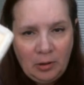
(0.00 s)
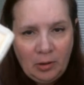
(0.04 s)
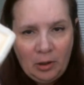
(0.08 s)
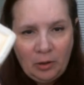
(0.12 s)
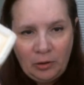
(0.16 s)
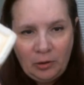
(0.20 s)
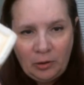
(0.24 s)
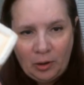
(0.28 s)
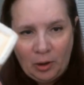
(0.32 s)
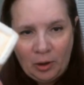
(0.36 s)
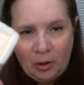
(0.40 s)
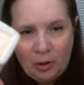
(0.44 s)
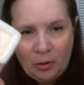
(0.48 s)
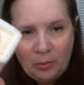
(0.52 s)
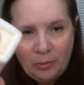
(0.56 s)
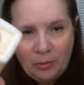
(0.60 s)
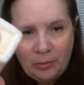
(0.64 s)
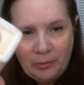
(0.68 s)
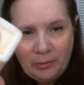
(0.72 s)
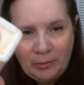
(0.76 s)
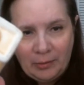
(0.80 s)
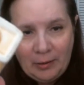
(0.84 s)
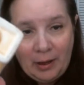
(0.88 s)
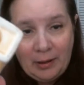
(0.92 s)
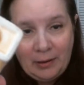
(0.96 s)
So,
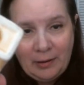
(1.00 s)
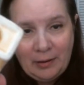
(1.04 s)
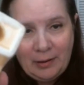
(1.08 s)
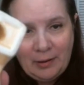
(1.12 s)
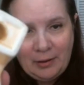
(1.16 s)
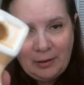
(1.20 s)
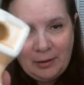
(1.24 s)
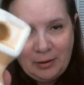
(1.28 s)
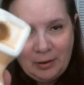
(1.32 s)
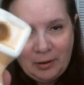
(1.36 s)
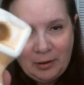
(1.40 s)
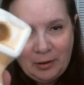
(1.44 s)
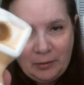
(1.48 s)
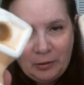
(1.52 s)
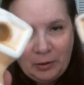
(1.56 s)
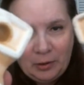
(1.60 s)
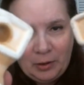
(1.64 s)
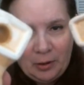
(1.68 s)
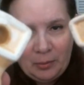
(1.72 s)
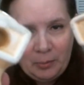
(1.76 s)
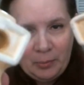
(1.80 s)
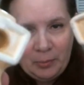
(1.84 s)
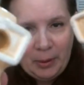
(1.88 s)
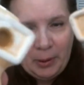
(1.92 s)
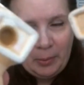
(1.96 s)
and they still have
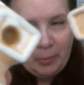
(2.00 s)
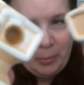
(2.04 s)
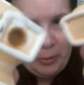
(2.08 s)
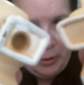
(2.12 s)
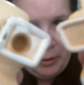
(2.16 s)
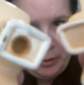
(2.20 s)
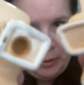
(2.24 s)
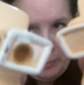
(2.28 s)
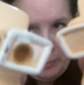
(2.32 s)
salt and pepper in